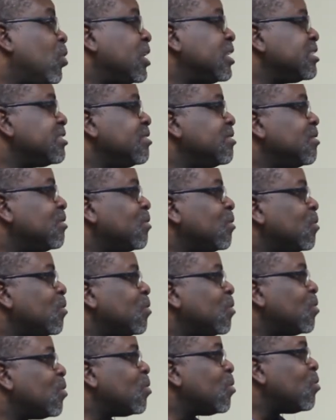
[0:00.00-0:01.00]
what
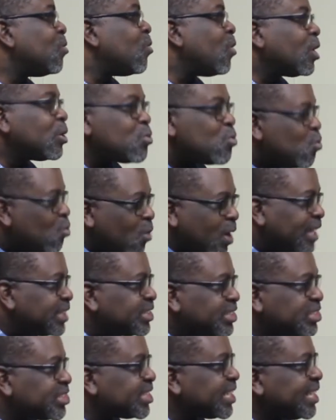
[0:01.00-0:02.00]
one
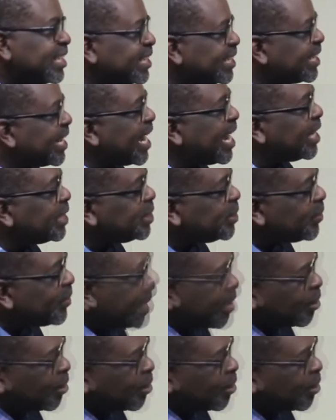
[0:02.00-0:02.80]
thing are you